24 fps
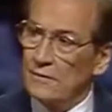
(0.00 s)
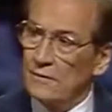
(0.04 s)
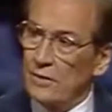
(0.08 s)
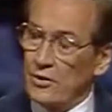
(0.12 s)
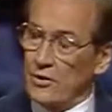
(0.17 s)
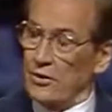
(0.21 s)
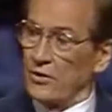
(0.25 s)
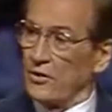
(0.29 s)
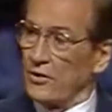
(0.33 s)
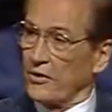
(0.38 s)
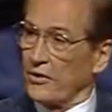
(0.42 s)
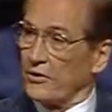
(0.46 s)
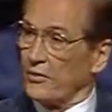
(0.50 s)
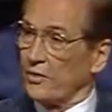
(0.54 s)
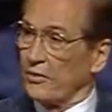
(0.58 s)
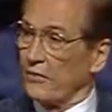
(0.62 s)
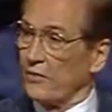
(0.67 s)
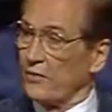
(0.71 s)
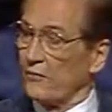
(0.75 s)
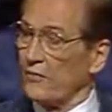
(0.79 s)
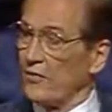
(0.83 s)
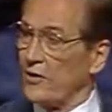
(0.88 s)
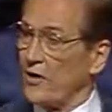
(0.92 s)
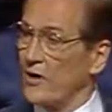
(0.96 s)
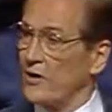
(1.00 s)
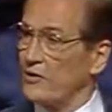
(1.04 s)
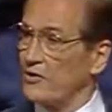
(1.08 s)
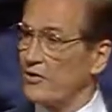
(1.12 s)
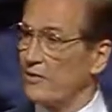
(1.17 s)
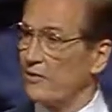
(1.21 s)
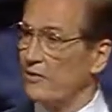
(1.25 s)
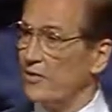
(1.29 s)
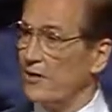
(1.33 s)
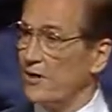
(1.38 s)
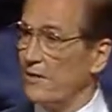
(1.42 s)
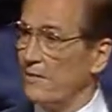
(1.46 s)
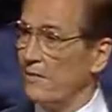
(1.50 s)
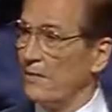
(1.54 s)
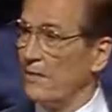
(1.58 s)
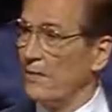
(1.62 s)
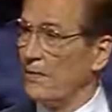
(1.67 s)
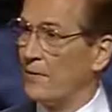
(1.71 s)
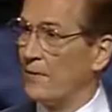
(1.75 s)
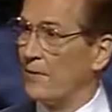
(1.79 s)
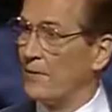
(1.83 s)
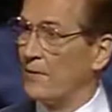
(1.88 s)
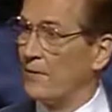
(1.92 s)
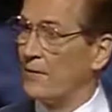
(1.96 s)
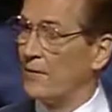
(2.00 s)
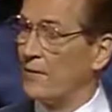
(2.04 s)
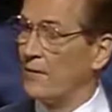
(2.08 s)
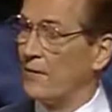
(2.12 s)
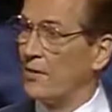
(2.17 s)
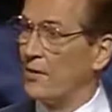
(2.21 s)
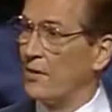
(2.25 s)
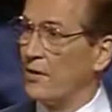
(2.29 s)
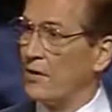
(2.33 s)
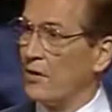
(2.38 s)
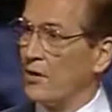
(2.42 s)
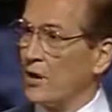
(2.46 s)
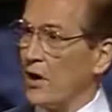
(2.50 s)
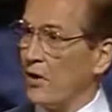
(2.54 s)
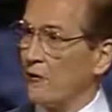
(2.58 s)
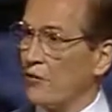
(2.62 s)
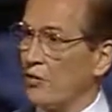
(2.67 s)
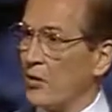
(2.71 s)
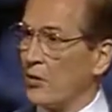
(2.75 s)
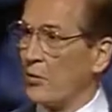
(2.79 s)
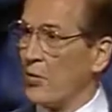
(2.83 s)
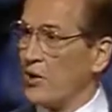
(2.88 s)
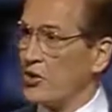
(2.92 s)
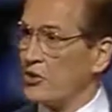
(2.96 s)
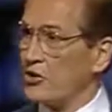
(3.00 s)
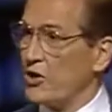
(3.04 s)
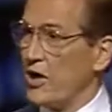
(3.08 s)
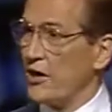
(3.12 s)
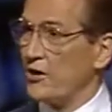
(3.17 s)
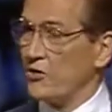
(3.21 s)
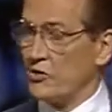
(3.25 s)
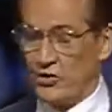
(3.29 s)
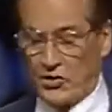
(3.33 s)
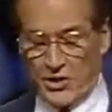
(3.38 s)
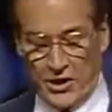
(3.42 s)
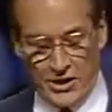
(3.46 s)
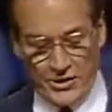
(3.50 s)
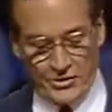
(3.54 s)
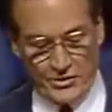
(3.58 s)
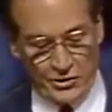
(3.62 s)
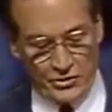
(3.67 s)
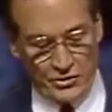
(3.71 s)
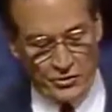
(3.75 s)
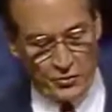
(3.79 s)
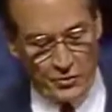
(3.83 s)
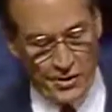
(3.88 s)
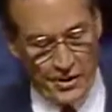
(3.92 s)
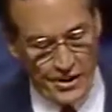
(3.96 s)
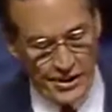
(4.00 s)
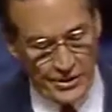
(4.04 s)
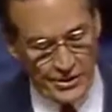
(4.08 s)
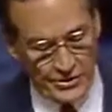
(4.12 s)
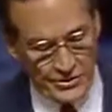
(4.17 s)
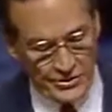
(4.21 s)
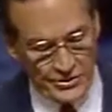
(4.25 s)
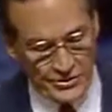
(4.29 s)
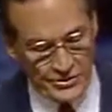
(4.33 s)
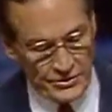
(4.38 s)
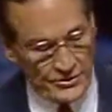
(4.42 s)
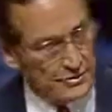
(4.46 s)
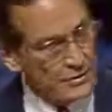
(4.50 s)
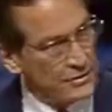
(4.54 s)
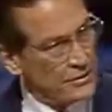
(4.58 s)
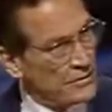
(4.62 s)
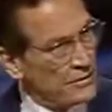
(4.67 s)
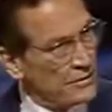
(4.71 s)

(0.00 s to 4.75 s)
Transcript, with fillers: Are you going to turn to philosophy? If you reject Jesus Christ,